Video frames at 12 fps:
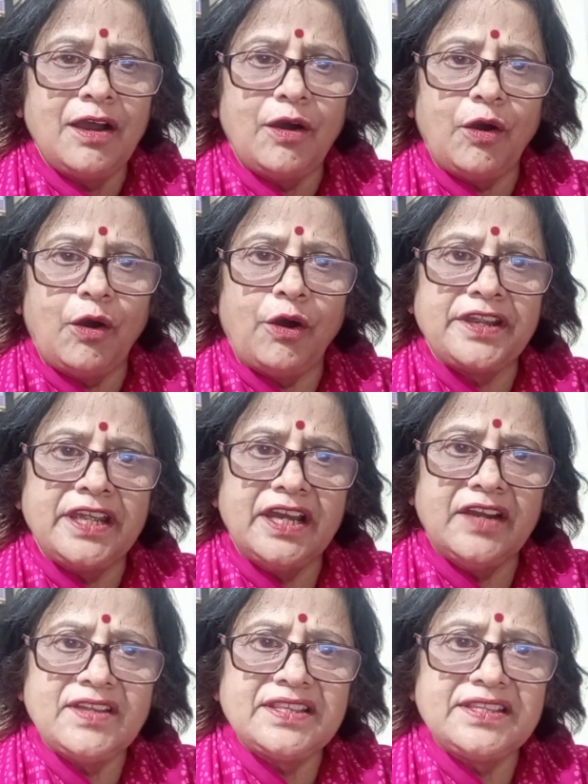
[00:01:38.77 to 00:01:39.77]
On
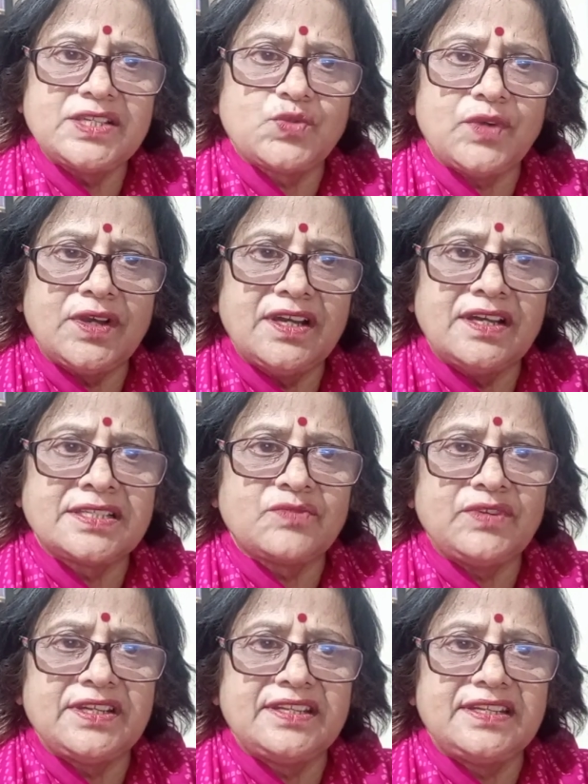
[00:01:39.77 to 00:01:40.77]
hearing these words,
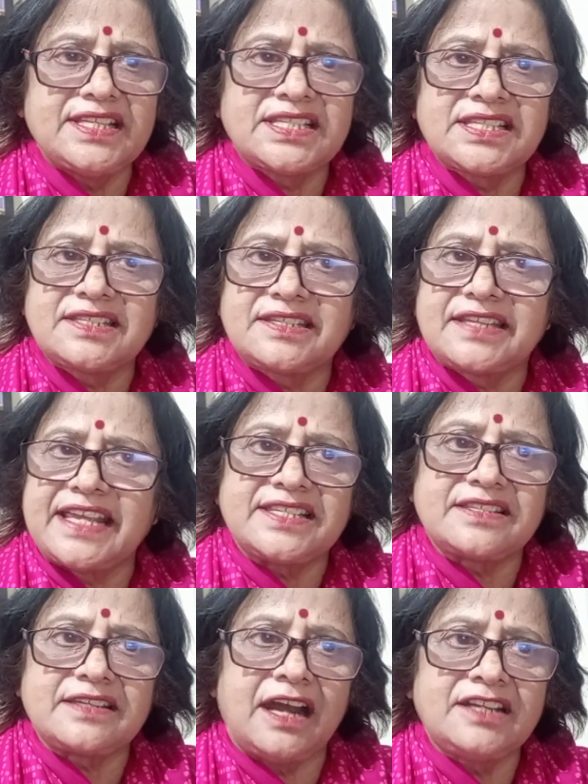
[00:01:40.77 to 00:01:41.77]
with
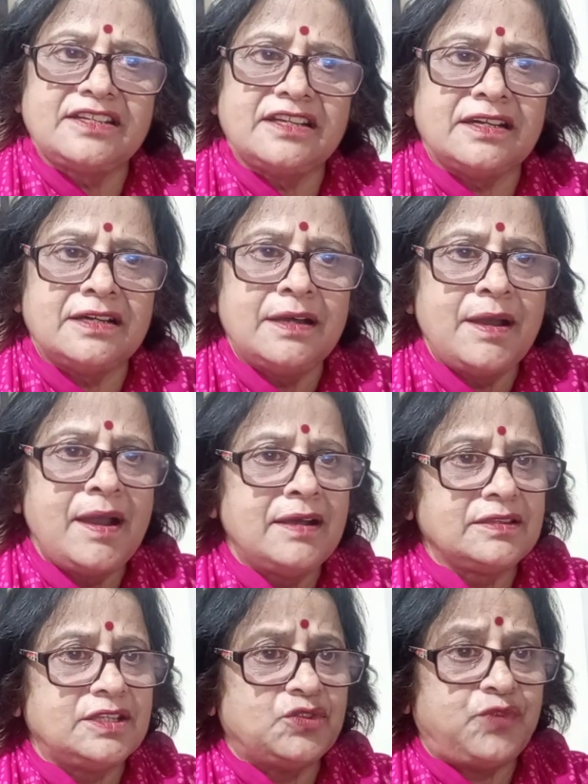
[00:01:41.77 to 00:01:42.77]
distaste utter,
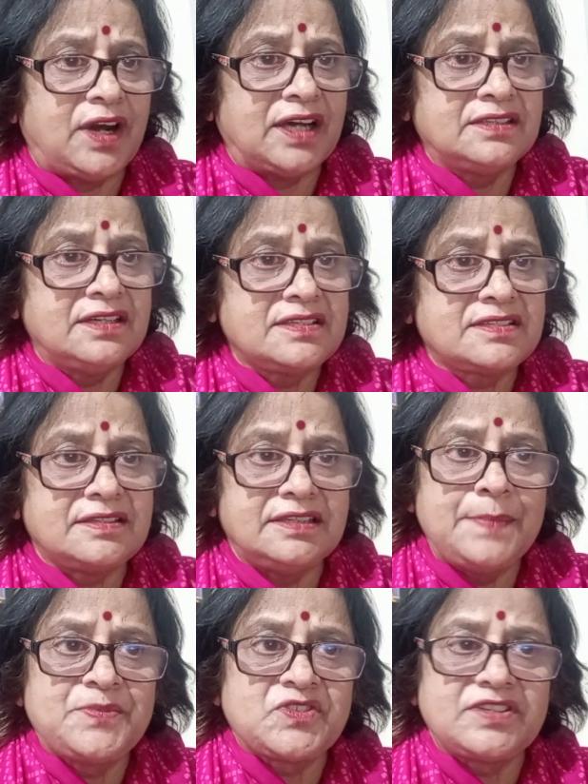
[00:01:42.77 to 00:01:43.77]
the father's
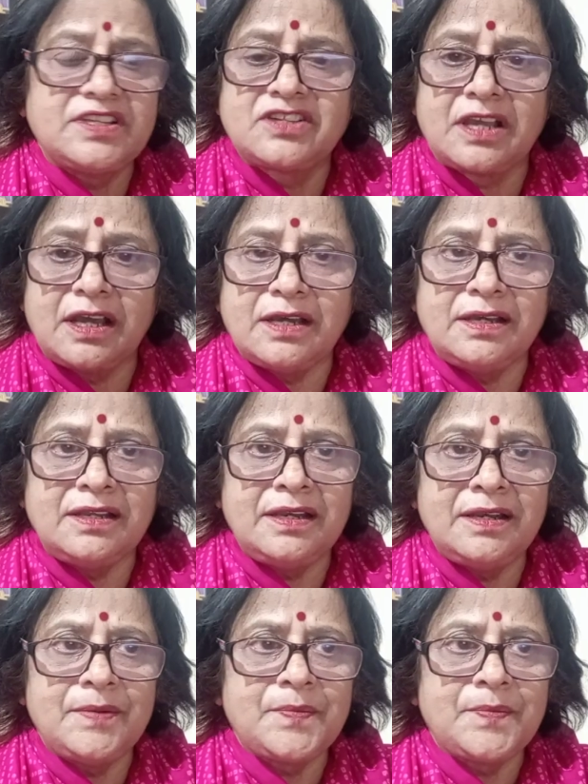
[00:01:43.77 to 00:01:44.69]
lips did curl.